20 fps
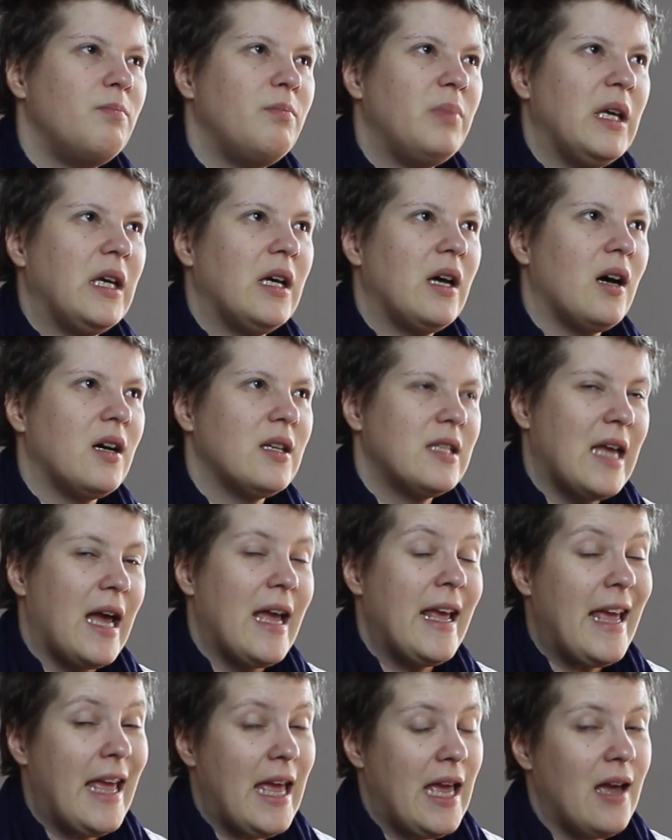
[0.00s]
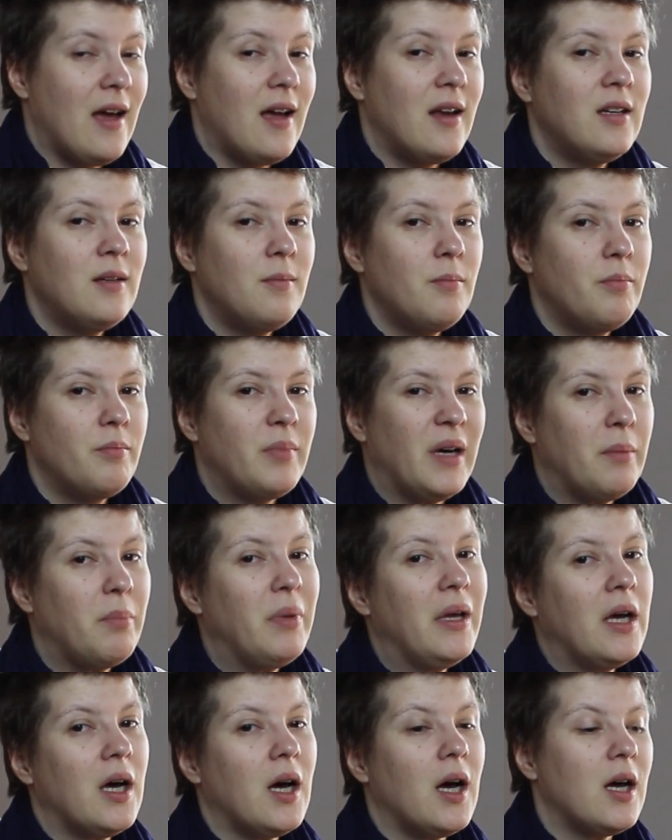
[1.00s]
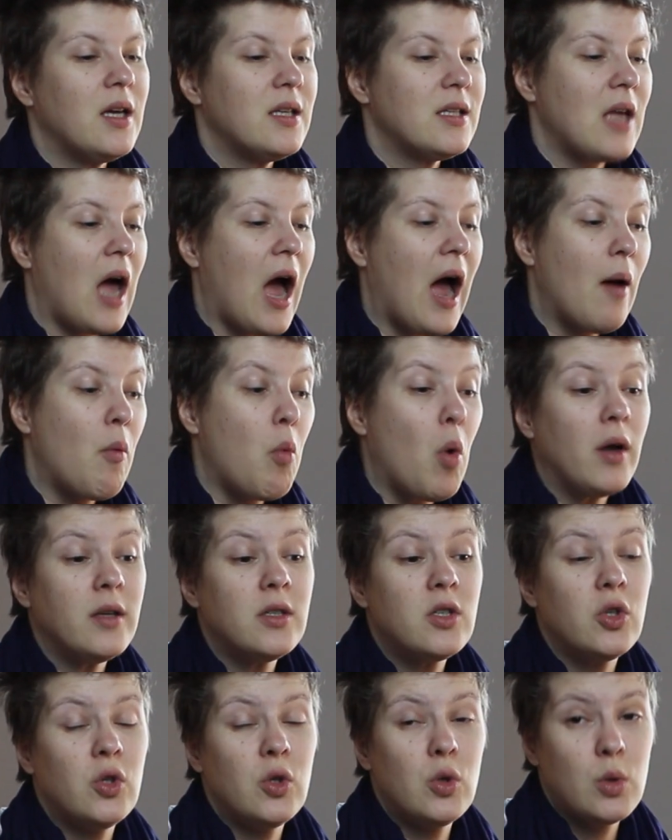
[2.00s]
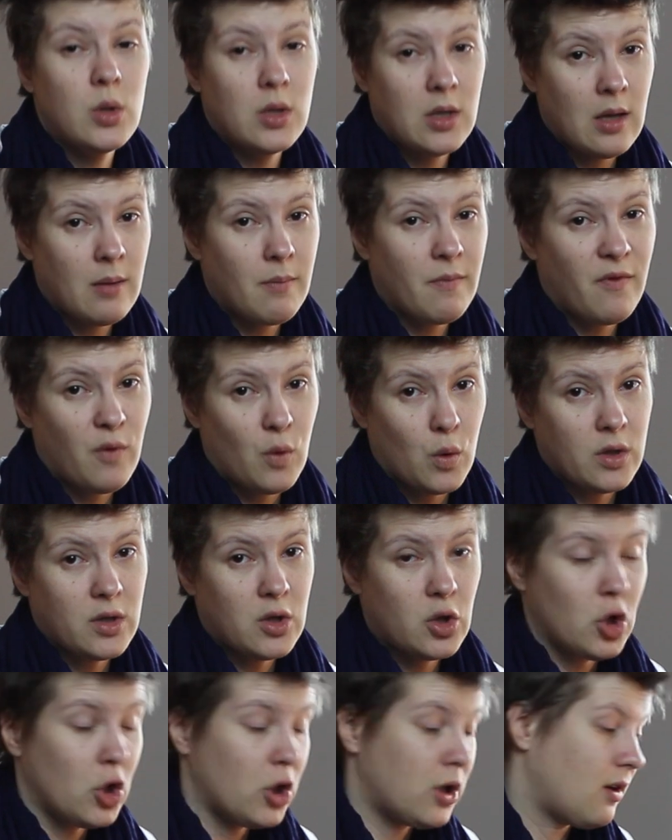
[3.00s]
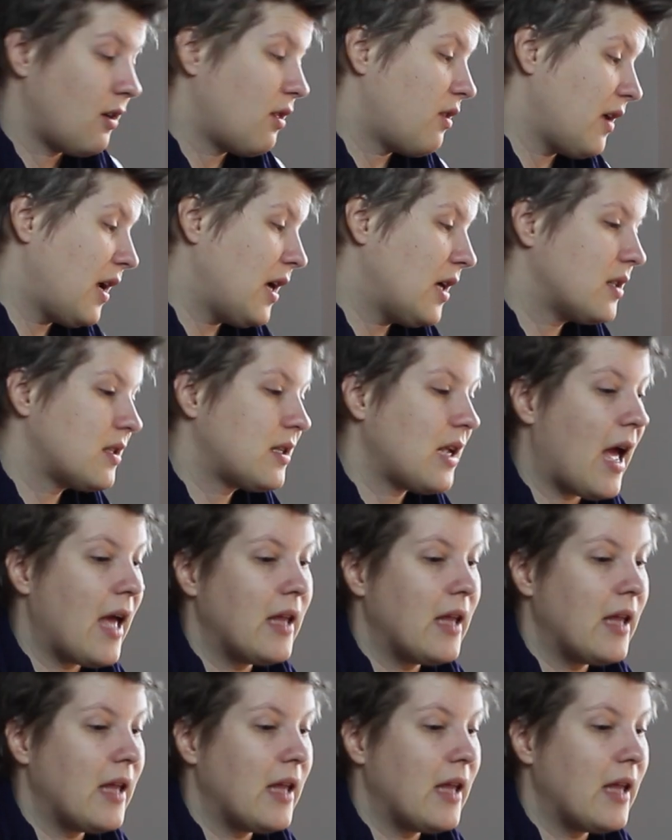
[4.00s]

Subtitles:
because I can, but because I want to use them for certain things,